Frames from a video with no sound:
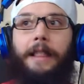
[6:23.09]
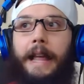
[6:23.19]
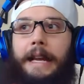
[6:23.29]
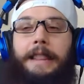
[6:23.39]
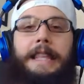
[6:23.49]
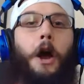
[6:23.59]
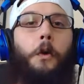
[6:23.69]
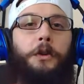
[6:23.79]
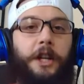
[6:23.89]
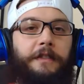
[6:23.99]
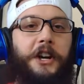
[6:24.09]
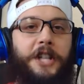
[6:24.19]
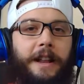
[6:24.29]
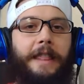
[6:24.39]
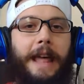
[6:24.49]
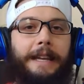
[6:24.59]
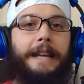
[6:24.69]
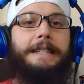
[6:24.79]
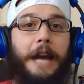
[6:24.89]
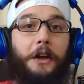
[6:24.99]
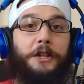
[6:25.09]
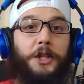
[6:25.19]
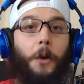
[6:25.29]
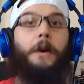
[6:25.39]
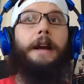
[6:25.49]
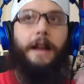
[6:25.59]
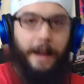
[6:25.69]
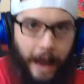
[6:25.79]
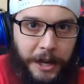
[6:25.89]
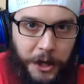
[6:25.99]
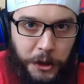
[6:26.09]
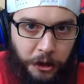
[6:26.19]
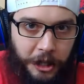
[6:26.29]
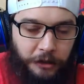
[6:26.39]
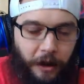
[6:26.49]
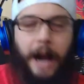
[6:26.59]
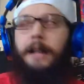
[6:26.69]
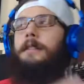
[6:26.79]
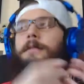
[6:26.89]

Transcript: like, the older version of that kid tell the story and use Chris Rock.